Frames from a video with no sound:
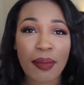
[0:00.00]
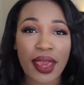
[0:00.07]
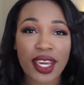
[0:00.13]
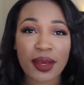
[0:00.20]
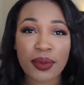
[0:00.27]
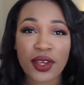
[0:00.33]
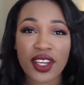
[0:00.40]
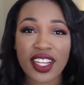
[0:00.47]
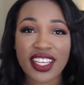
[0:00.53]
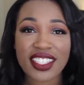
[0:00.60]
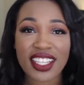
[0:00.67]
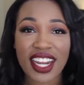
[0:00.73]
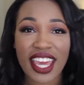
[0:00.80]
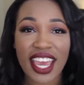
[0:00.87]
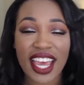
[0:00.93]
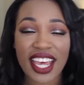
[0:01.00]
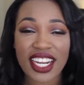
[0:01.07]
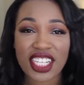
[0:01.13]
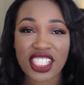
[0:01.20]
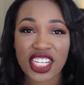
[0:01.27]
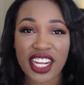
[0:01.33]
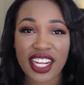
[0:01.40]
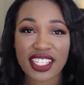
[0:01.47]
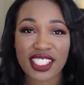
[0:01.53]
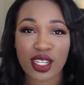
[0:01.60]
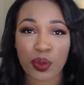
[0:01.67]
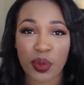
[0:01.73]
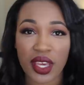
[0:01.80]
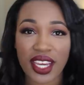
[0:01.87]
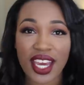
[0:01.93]
makeup goodies that I had a chance
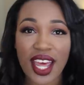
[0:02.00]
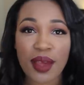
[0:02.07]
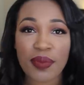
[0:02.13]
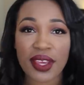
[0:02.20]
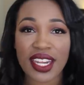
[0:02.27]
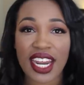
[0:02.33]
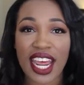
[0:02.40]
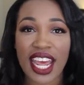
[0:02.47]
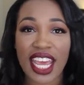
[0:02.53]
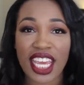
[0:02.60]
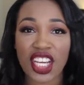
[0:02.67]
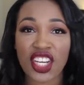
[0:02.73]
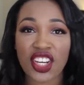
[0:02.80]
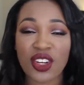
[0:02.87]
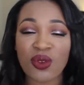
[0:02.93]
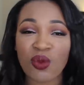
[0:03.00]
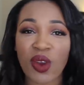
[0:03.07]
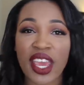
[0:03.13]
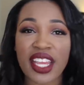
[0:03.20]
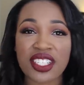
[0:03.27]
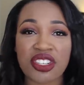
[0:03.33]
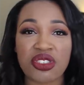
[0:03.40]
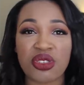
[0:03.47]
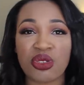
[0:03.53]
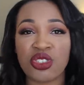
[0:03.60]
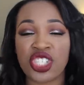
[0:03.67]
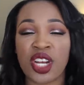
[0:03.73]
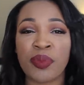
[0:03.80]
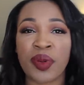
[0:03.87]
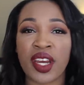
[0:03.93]
to pick up and I couldn't wait to
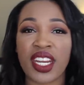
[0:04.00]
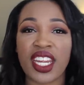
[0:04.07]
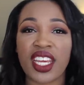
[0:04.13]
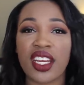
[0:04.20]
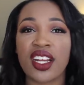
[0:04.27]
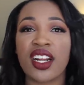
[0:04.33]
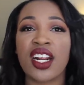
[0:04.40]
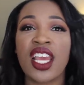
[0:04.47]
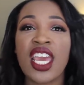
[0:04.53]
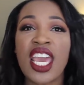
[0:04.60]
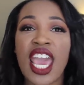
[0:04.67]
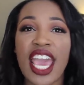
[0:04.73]
jump on here